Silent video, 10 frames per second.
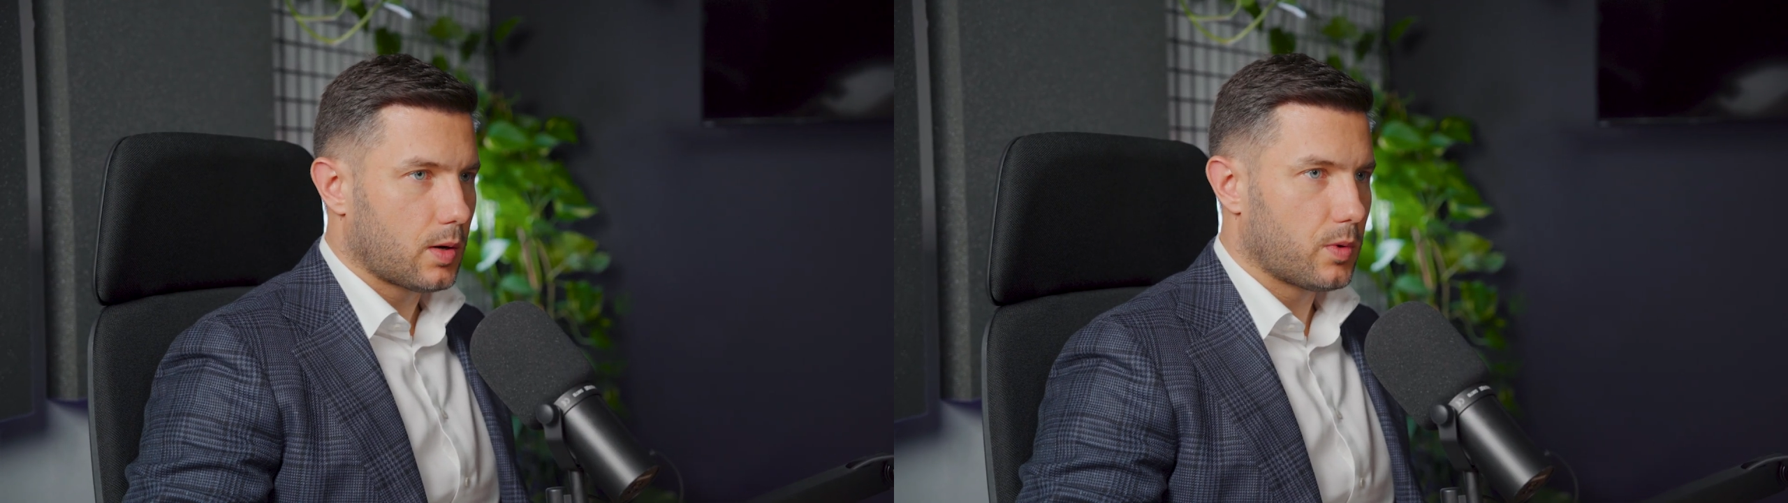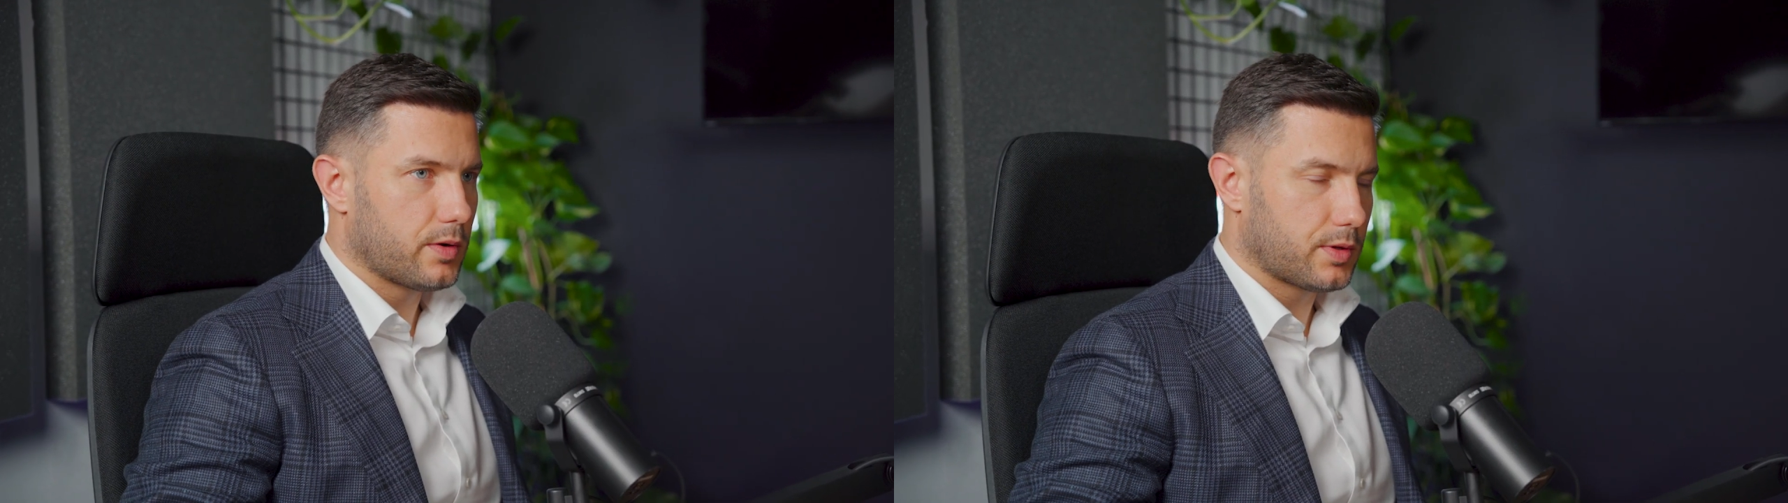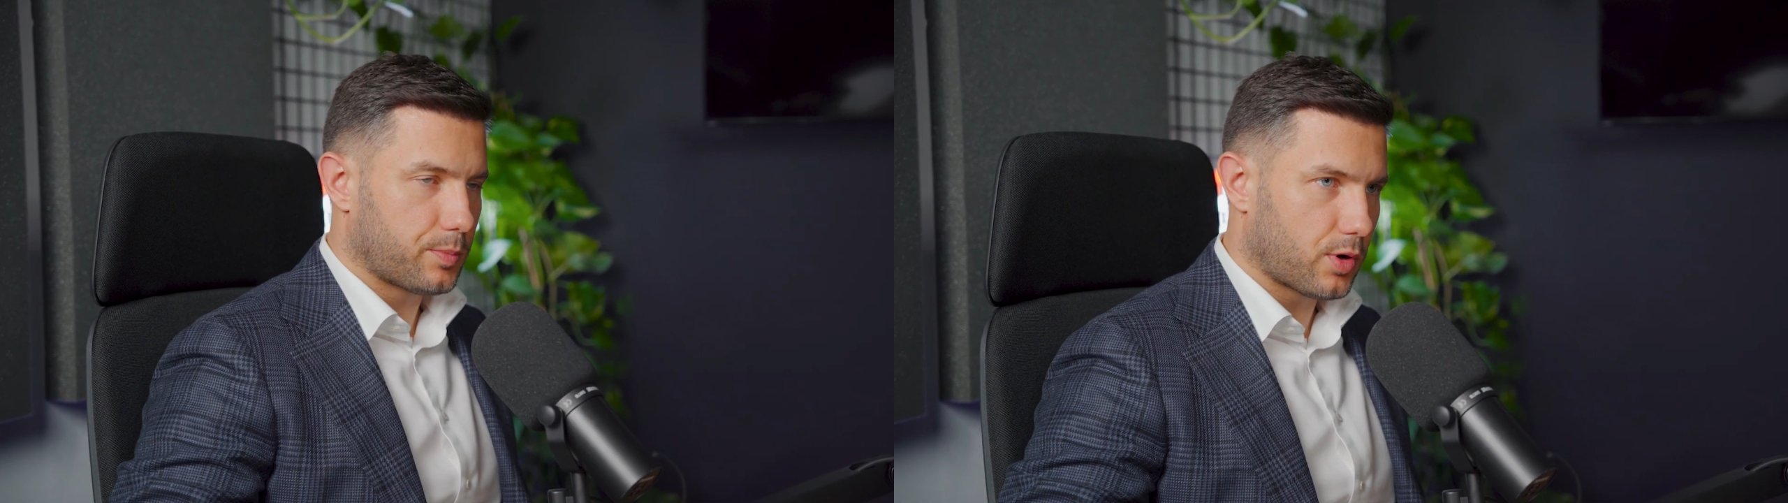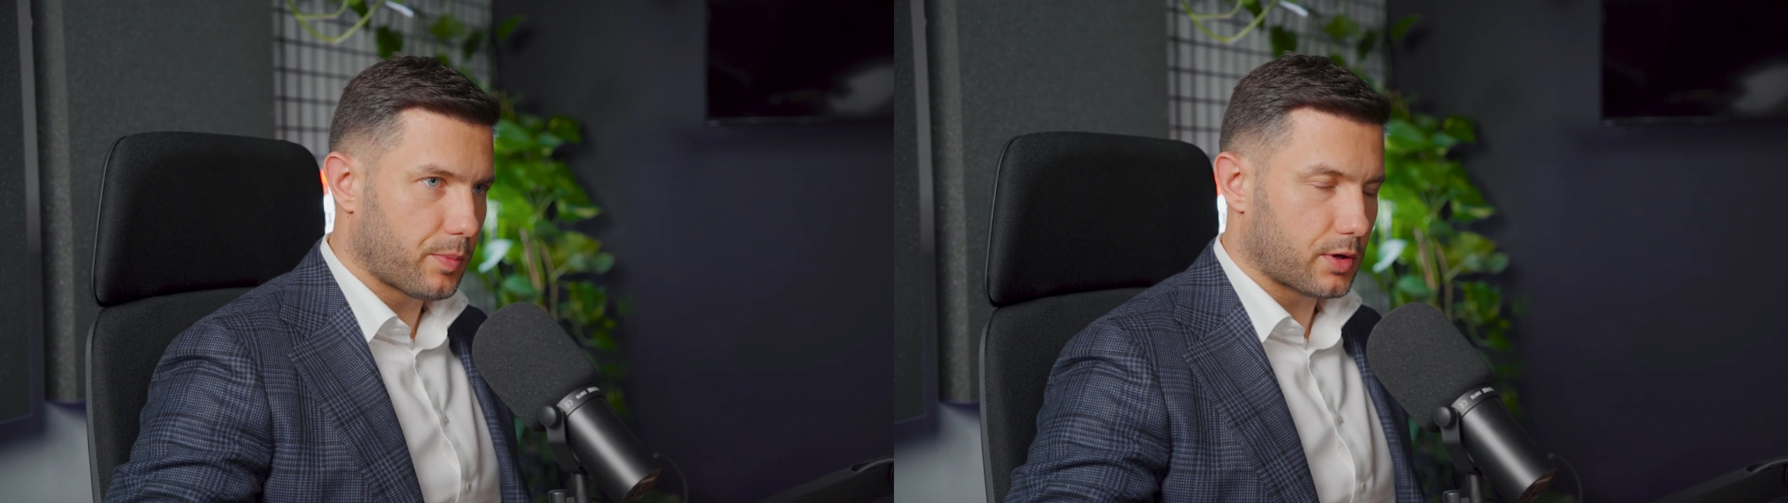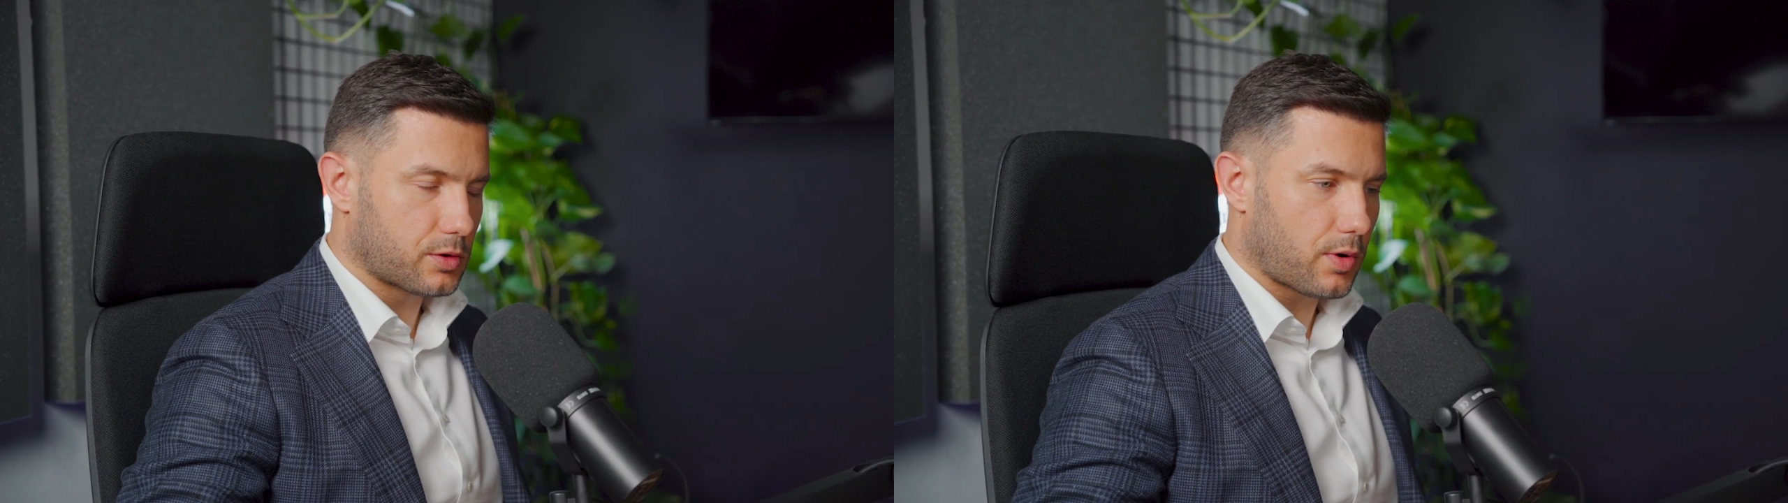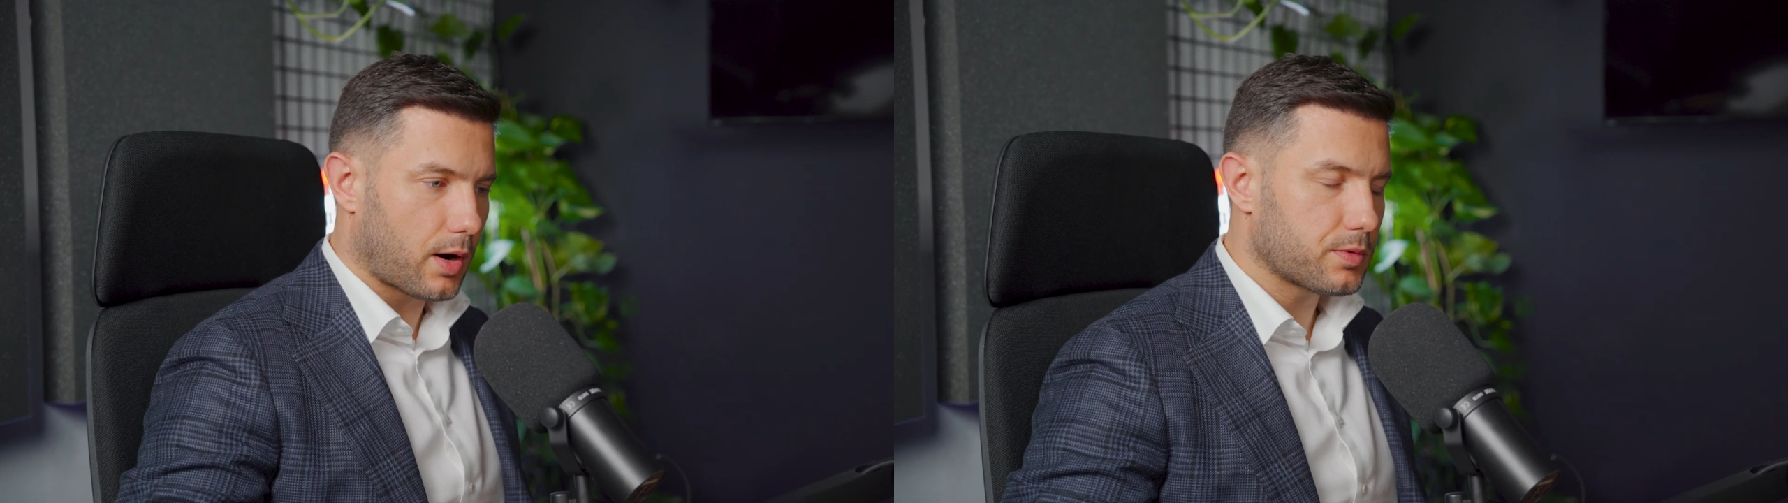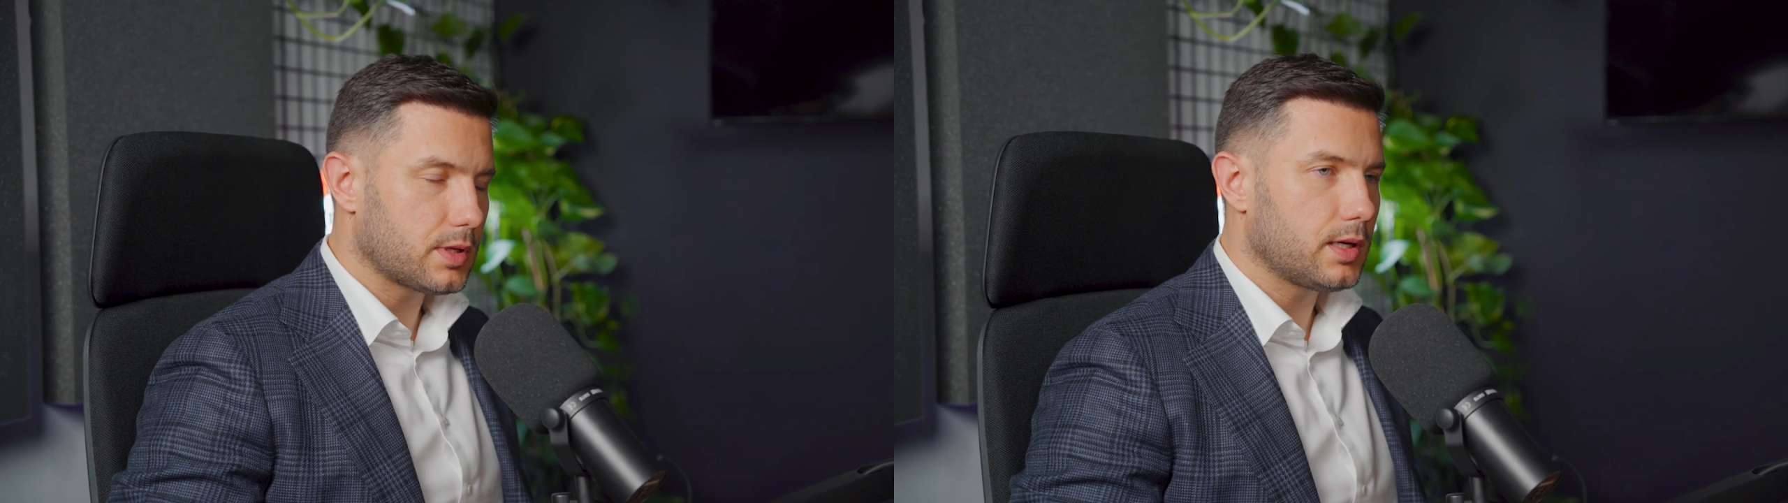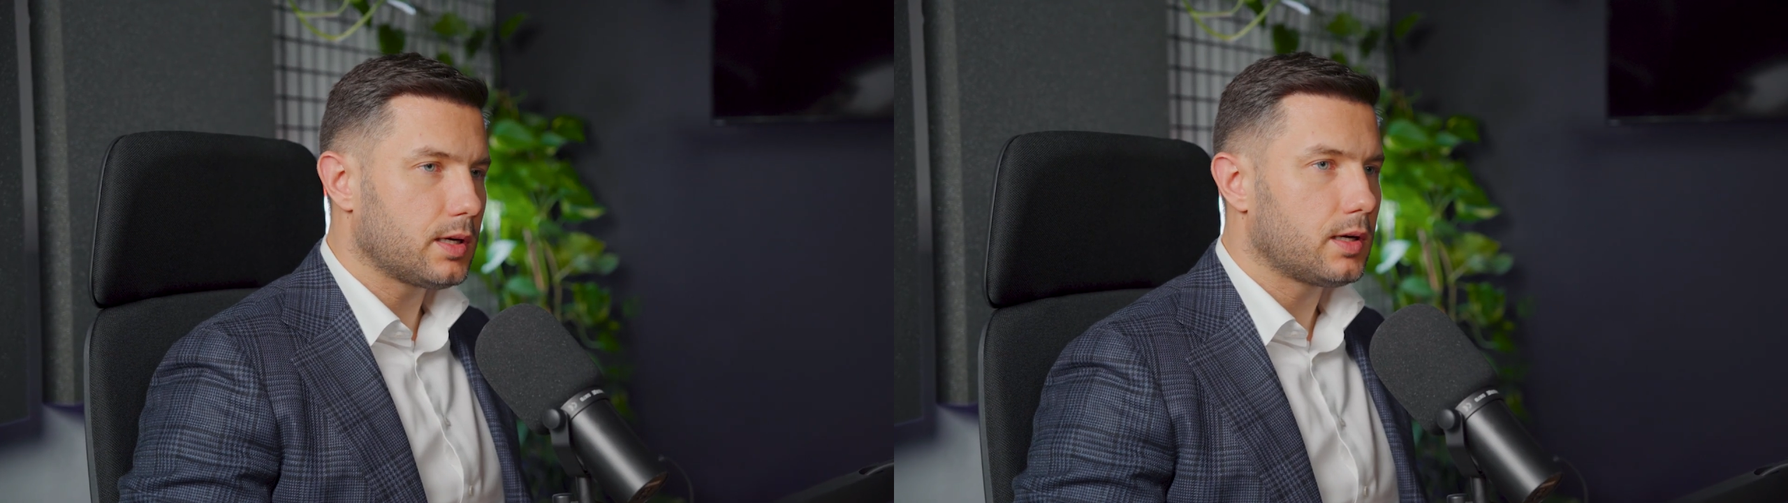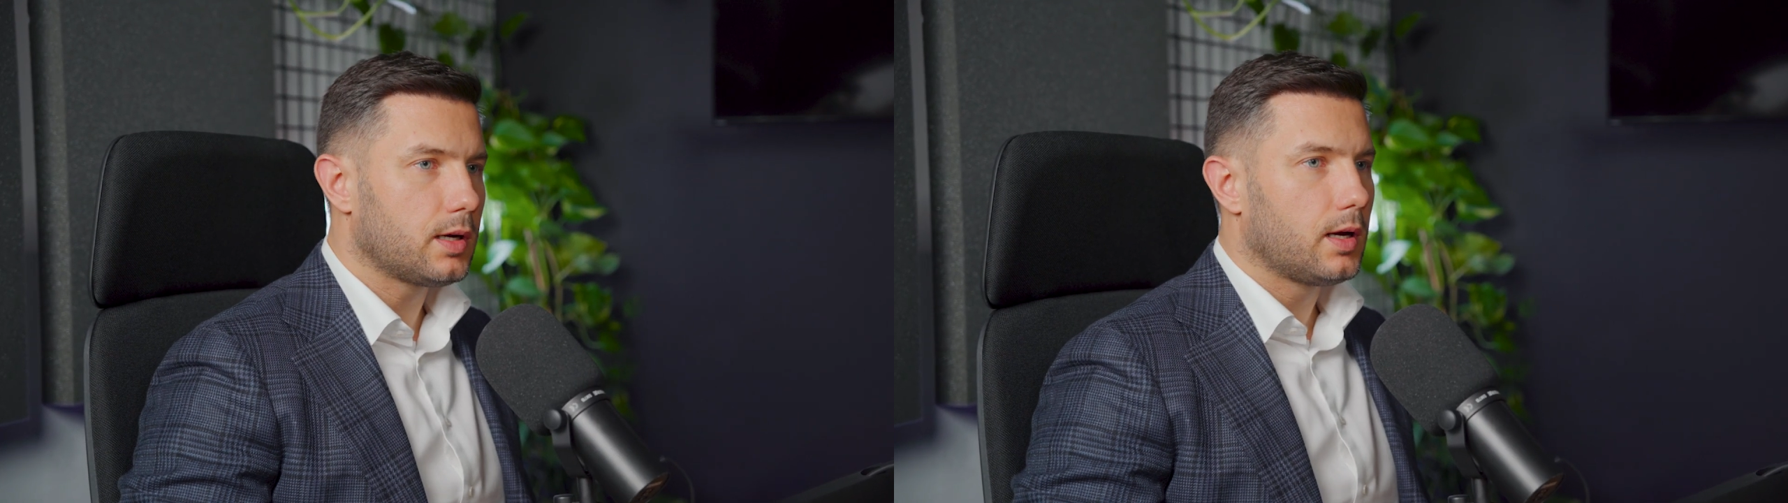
with the proper grounding